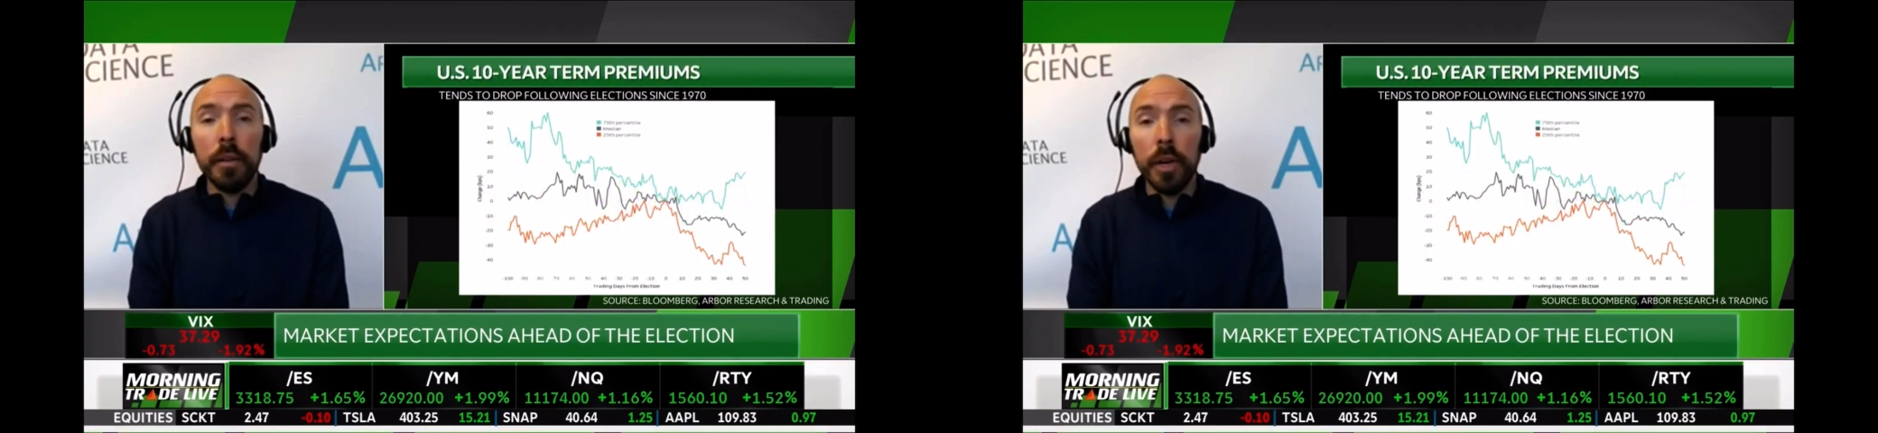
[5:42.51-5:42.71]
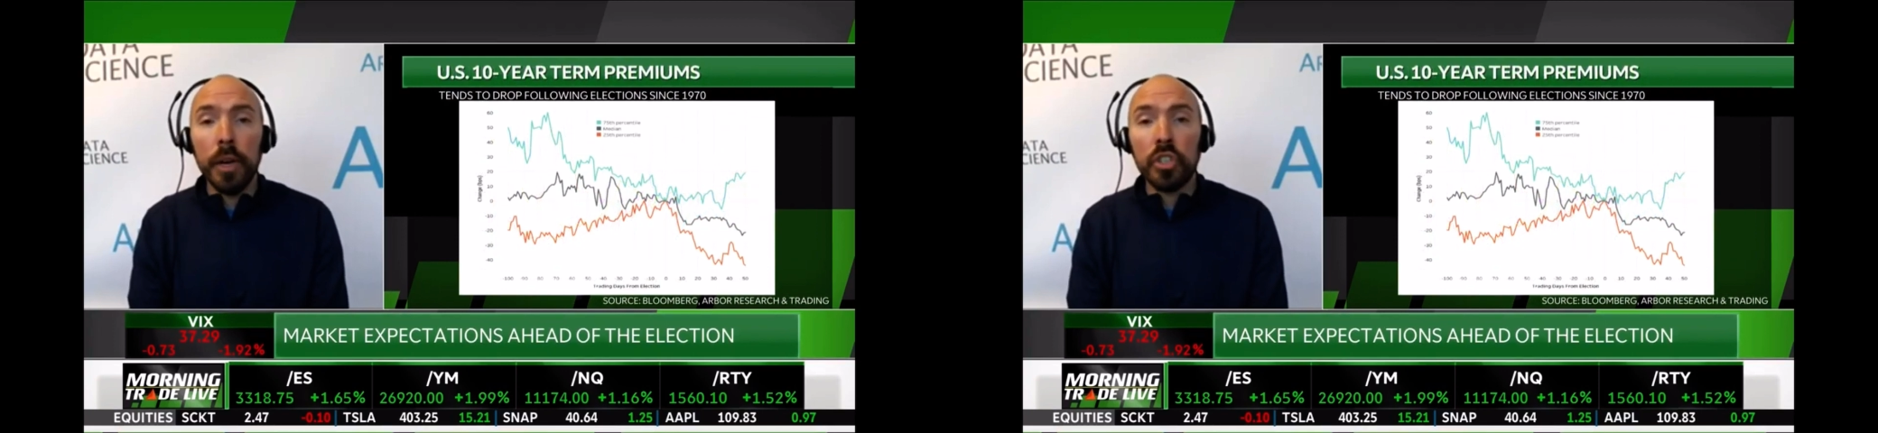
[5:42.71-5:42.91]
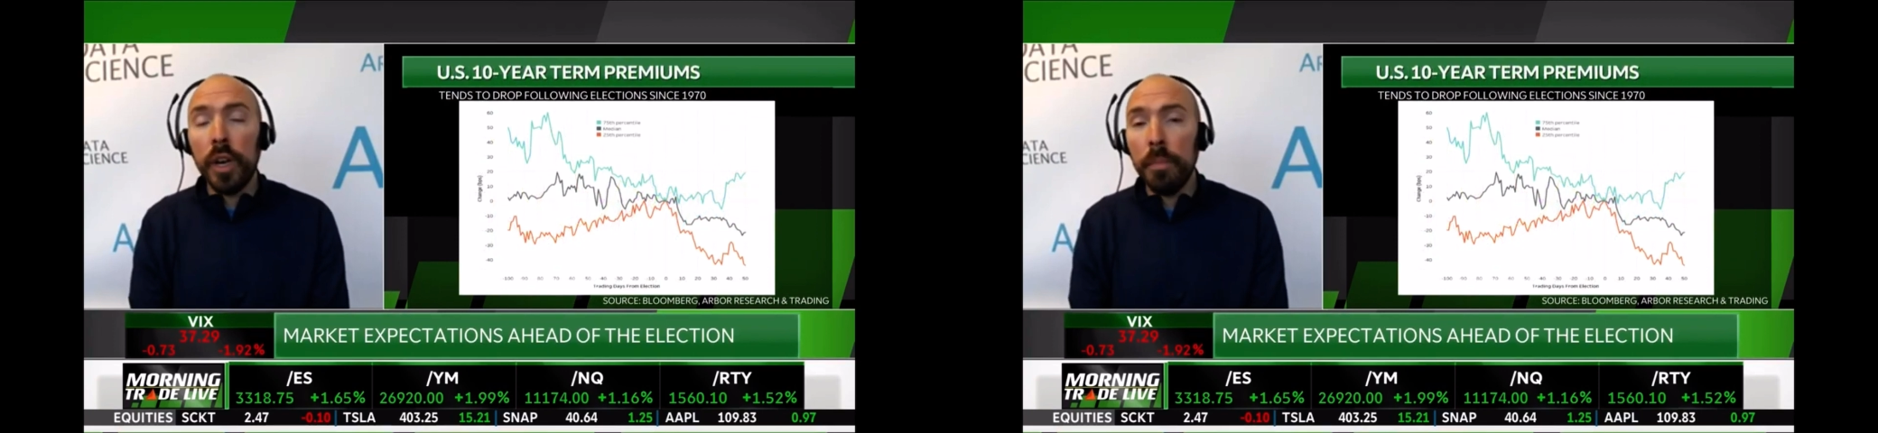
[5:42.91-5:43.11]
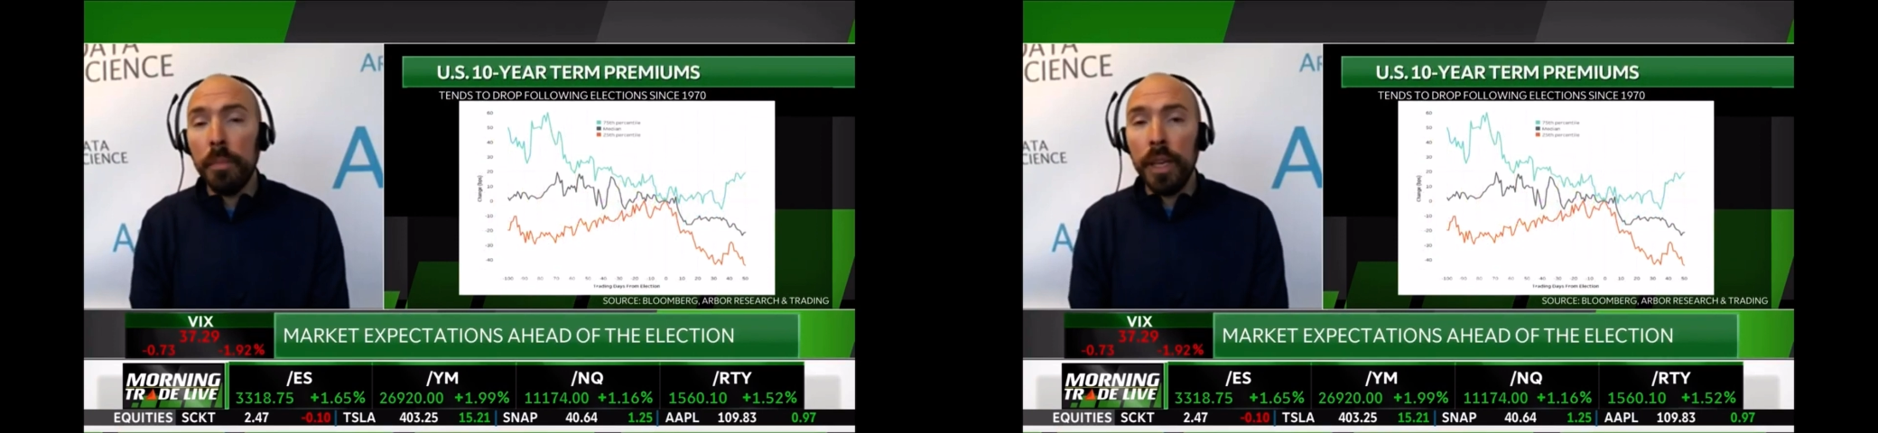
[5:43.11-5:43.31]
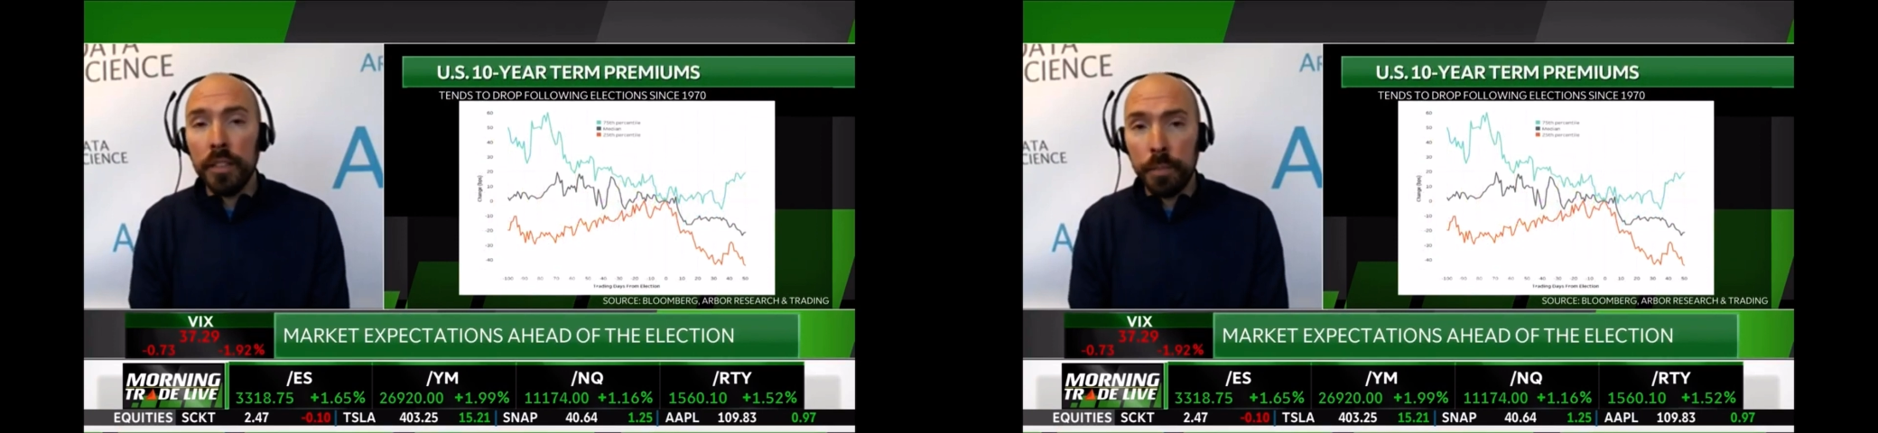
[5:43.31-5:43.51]
about 20
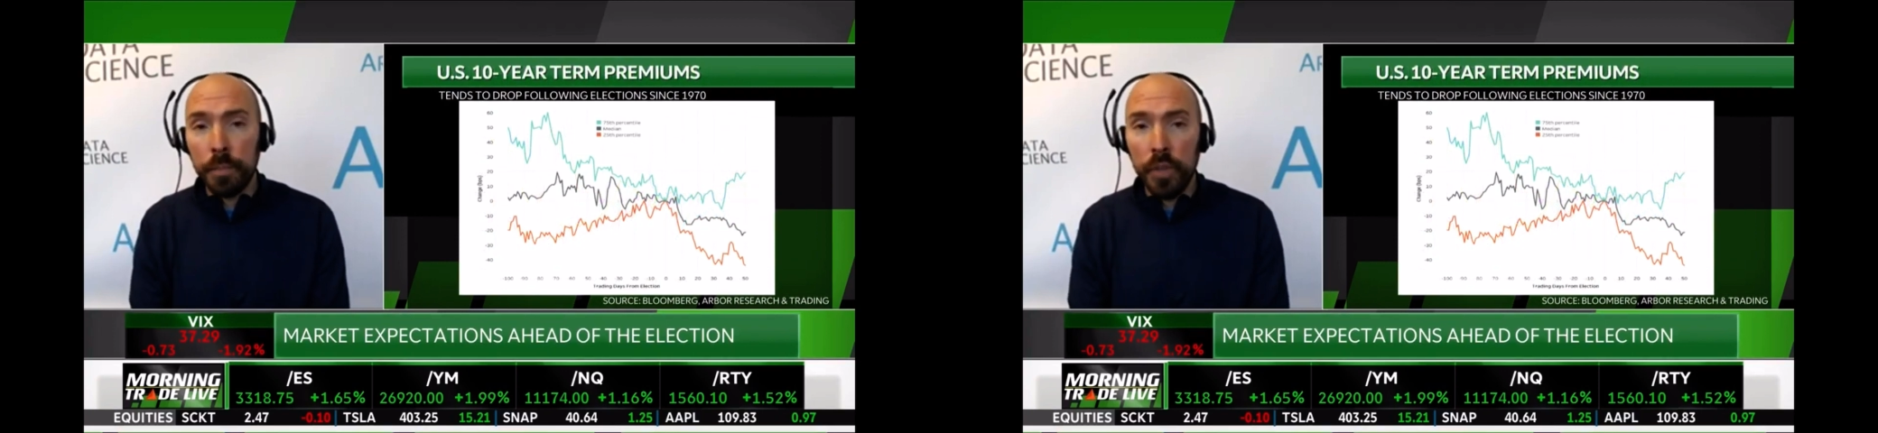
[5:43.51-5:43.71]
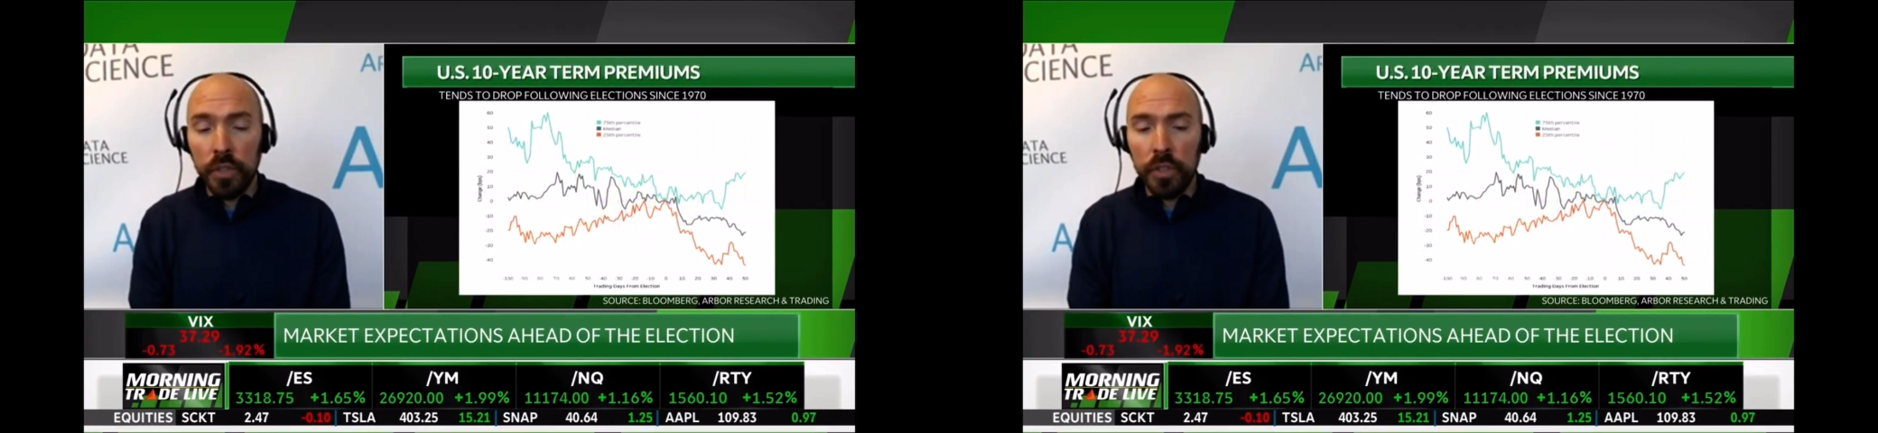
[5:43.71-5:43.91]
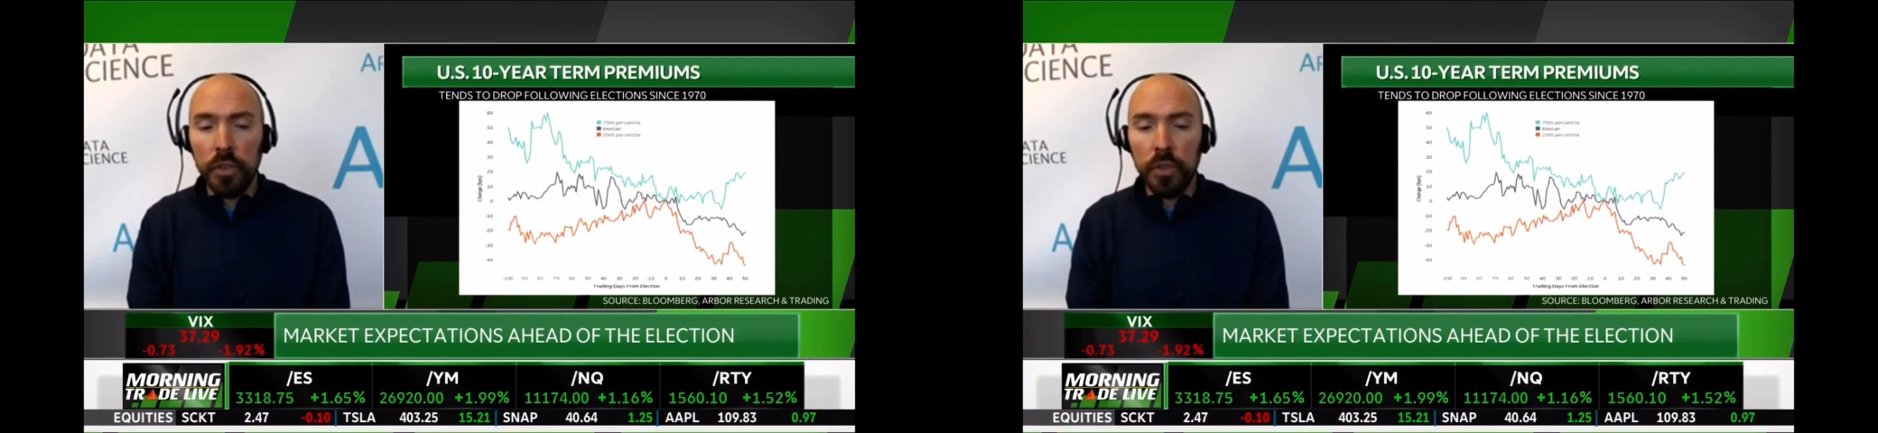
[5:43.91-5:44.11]
basis points or so.